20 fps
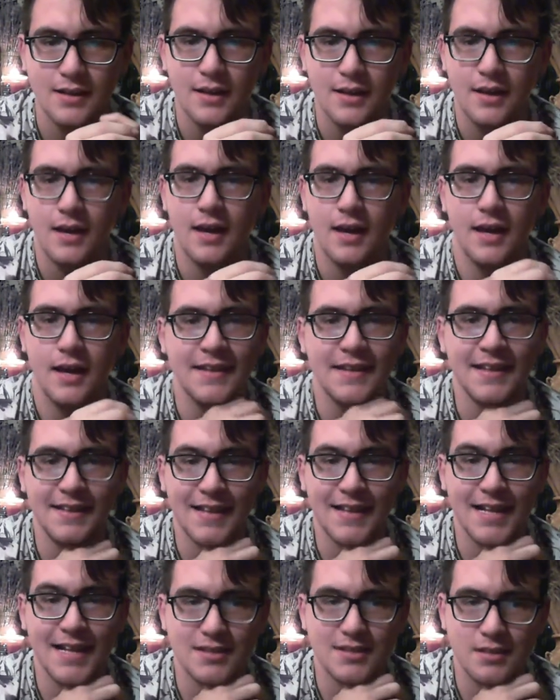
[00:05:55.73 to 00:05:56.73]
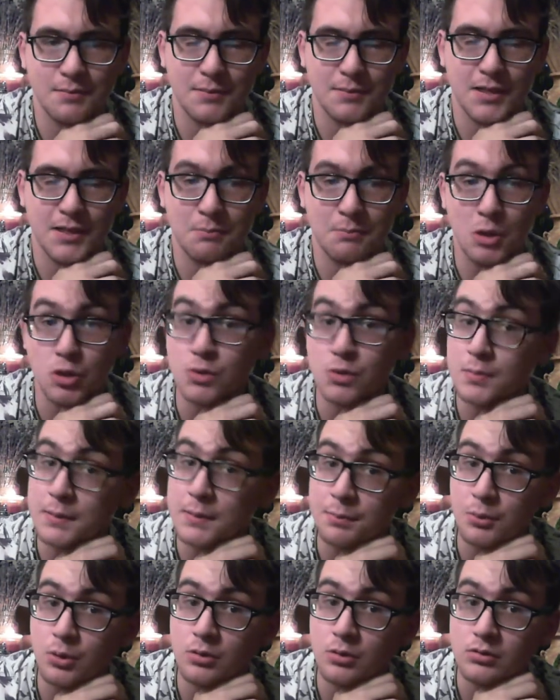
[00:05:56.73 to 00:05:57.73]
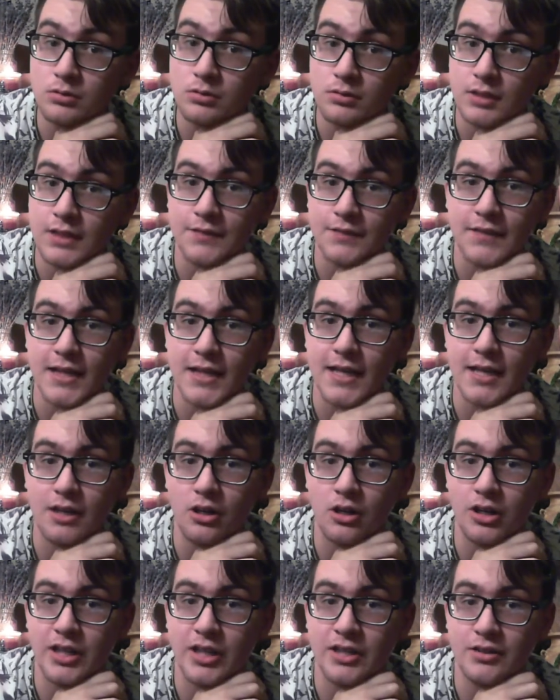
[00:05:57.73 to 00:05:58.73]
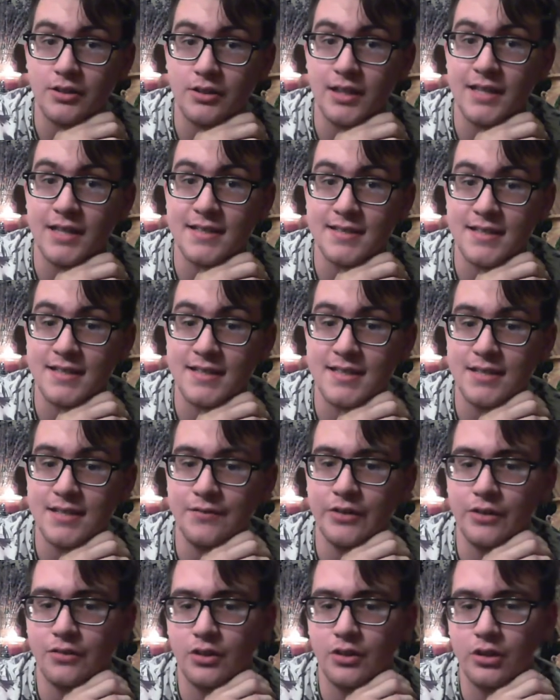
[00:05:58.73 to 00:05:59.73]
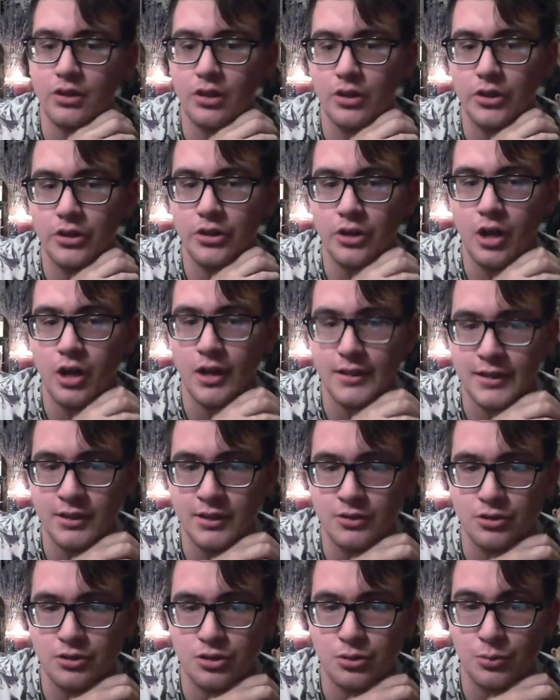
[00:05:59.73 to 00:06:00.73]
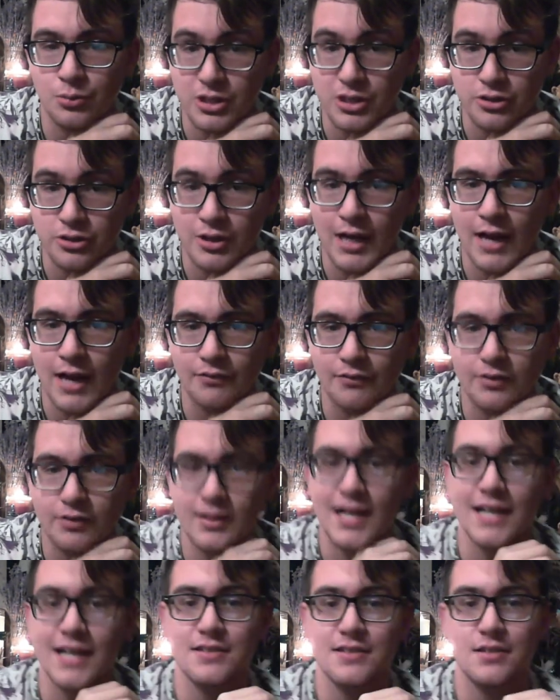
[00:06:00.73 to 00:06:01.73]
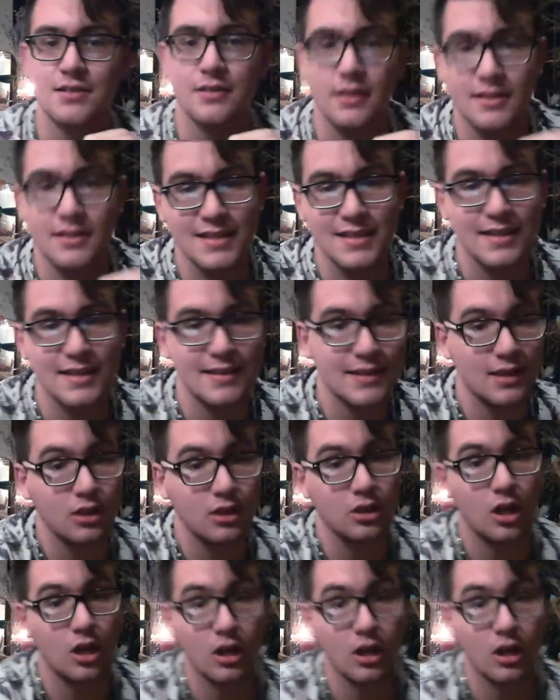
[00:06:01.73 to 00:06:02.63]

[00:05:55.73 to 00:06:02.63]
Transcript: I think that's something most people, if they are into incense, even if they're not into witchcraft, that is a scent that a lot